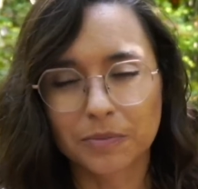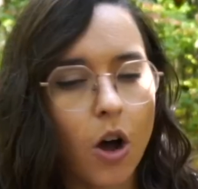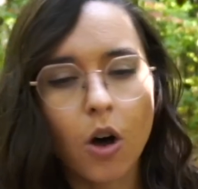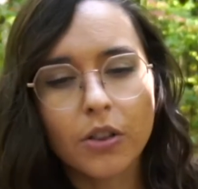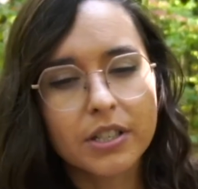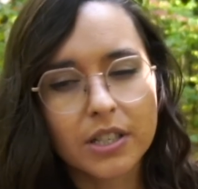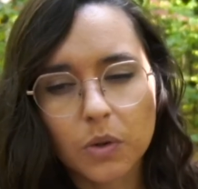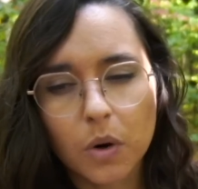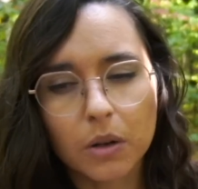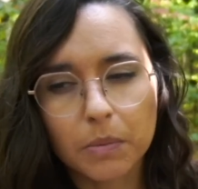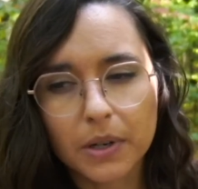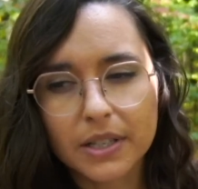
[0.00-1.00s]
All the
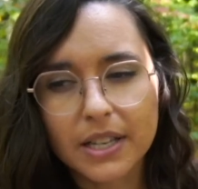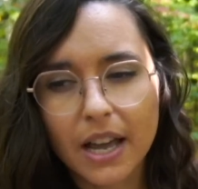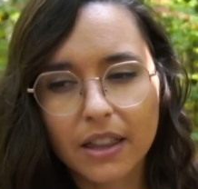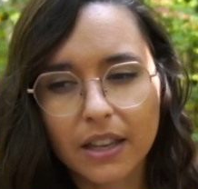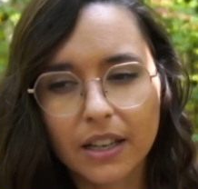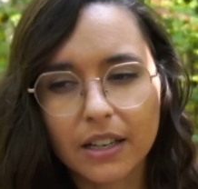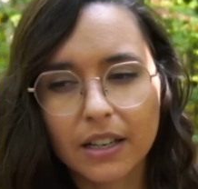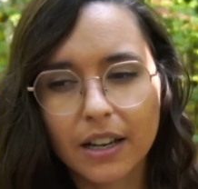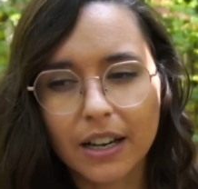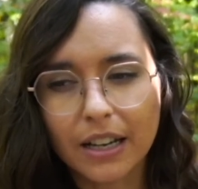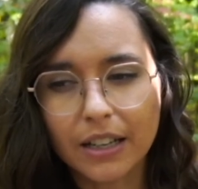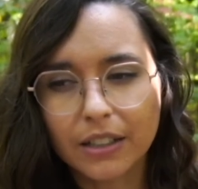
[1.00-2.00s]
Discworld books, I think,
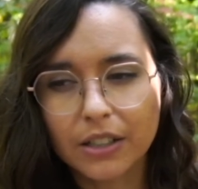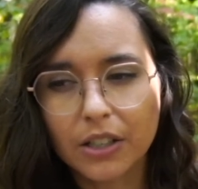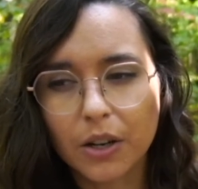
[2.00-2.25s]
you